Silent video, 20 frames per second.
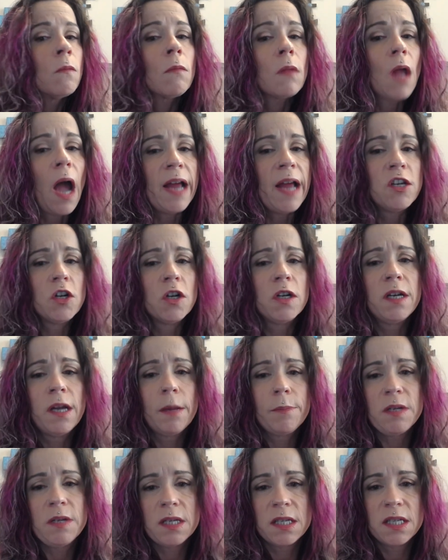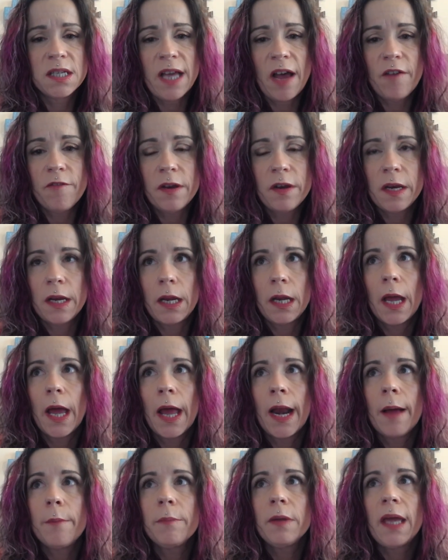I turned it up to 70,
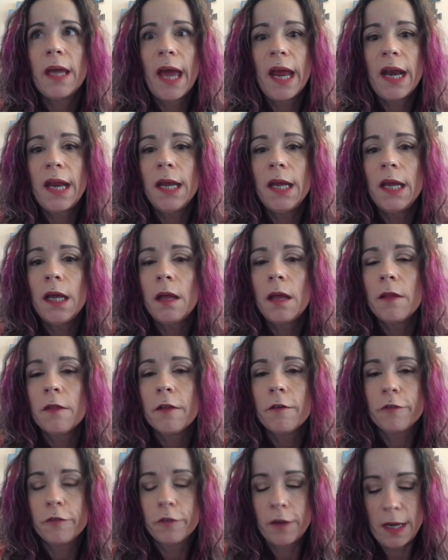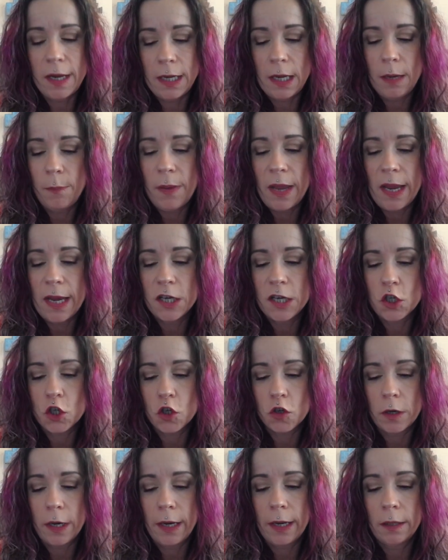and I'm getting the flaky
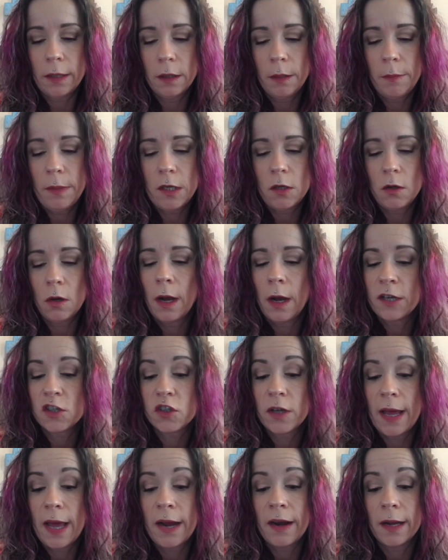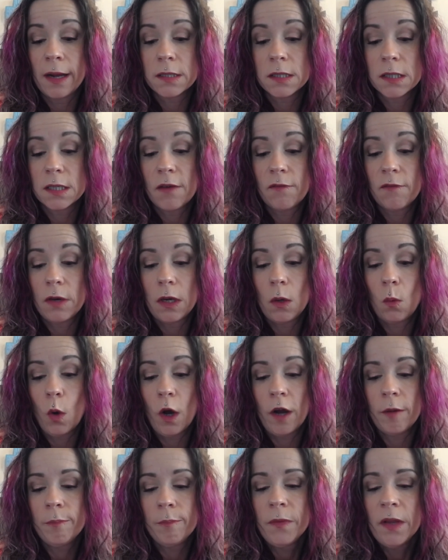pastry. Actually, I had it on
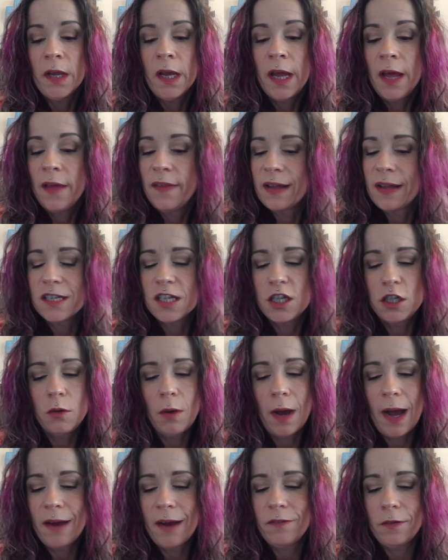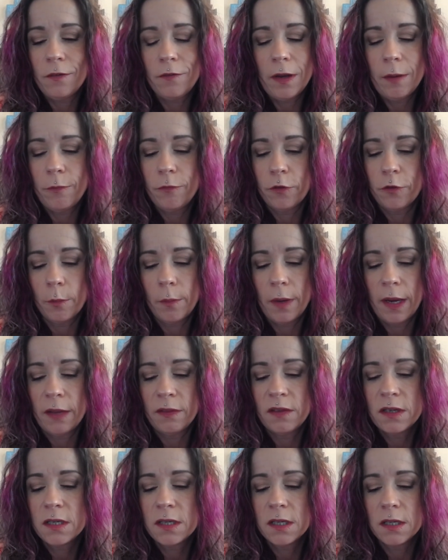71. That's too hot of a vape for me.
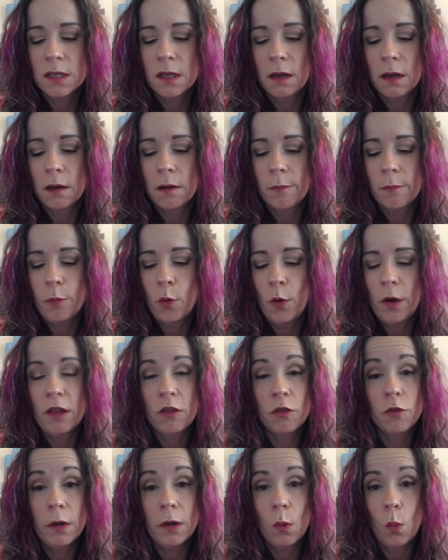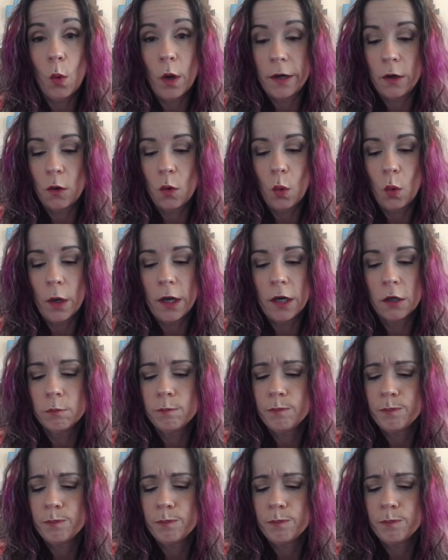This is a 0.31 coil.